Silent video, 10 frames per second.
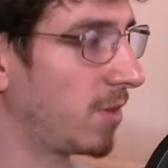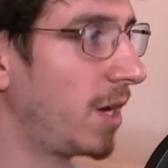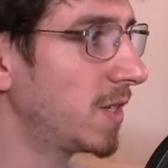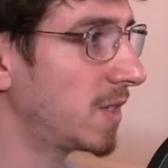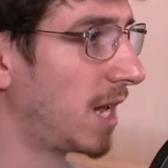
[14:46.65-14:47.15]

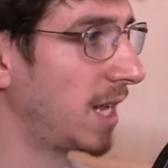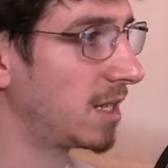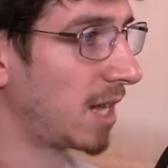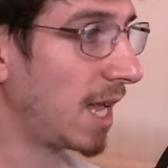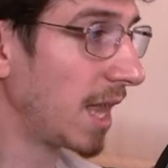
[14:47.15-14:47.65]
Honestly, I
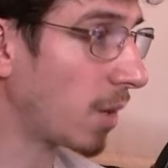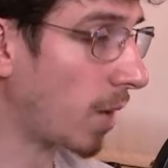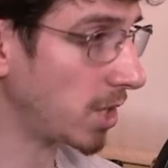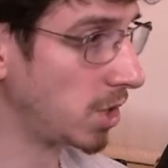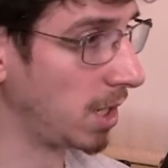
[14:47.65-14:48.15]
like
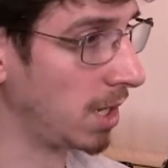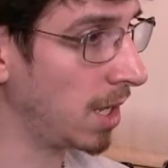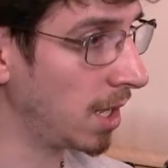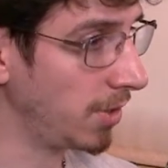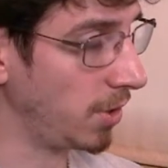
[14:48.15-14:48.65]
watching
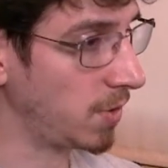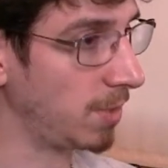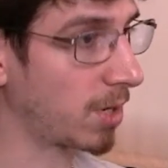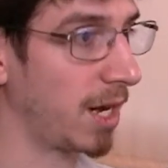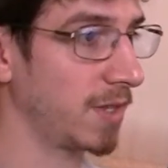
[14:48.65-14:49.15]
YouTube
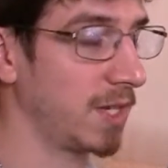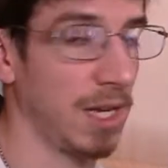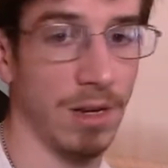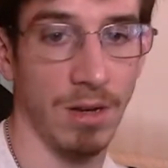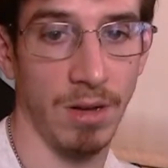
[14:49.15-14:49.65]

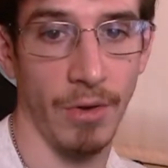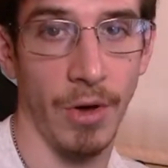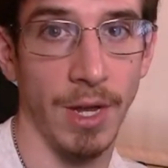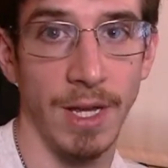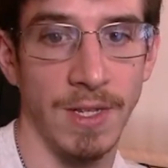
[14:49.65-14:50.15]
content on
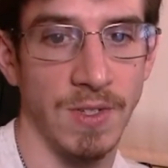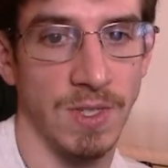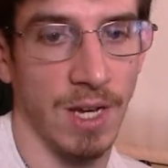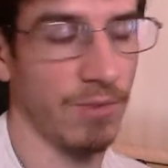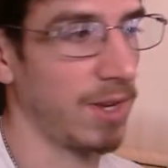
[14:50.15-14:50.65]
it and
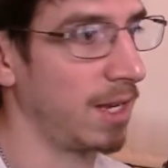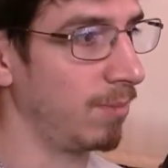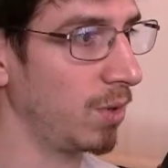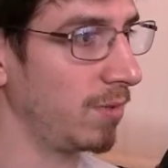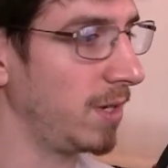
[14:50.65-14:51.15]
stuff, and
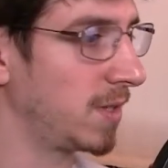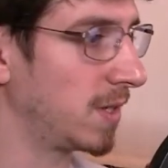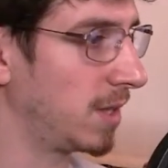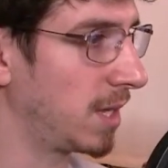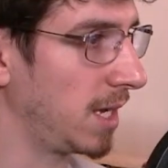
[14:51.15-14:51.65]
movies
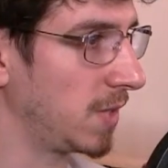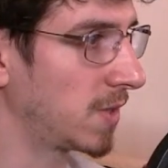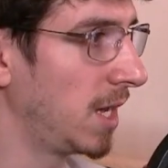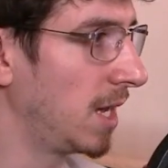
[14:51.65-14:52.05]
and things.